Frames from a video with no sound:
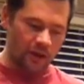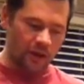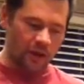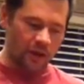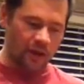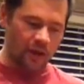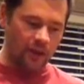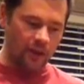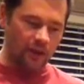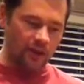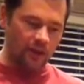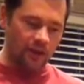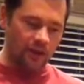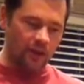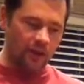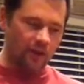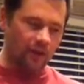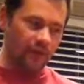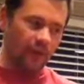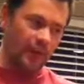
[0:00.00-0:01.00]
and
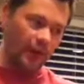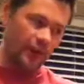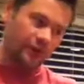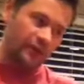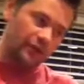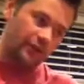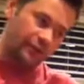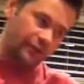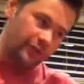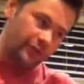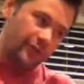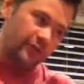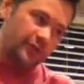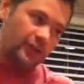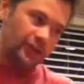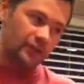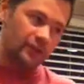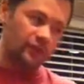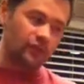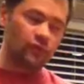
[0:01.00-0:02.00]
I've already fed
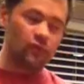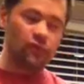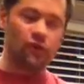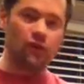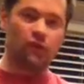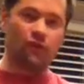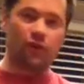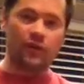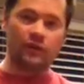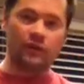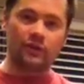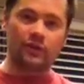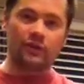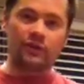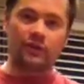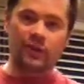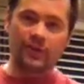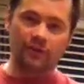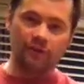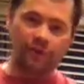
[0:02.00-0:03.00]
that through the grinder to
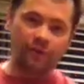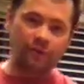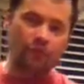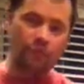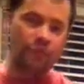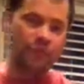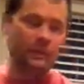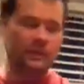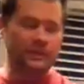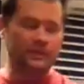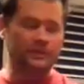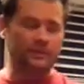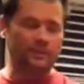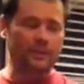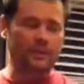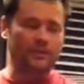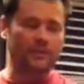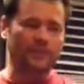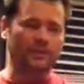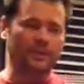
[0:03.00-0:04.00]
save everybody
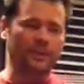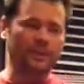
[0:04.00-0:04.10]
expense of